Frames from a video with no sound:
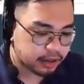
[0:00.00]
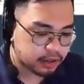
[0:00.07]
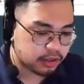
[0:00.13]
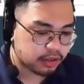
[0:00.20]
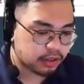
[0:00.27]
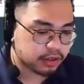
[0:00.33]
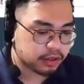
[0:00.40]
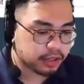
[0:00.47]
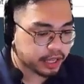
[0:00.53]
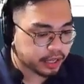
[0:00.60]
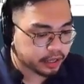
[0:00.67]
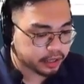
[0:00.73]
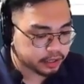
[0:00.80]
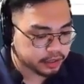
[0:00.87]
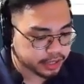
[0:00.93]
or
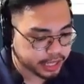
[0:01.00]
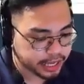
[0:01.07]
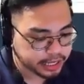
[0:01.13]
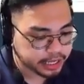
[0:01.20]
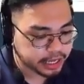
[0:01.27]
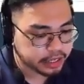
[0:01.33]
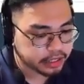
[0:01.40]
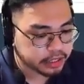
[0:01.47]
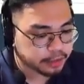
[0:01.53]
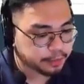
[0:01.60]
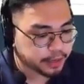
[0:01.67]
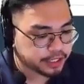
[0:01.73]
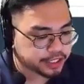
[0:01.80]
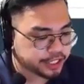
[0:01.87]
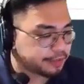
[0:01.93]
taking
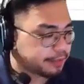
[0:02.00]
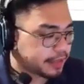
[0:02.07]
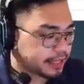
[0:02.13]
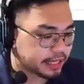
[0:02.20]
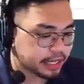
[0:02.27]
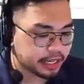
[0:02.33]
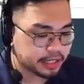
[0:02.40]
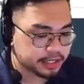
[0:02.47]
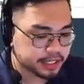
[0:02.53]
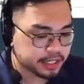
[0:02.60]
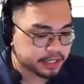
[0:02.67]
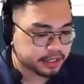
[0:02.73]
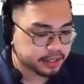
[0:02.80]
depression medication.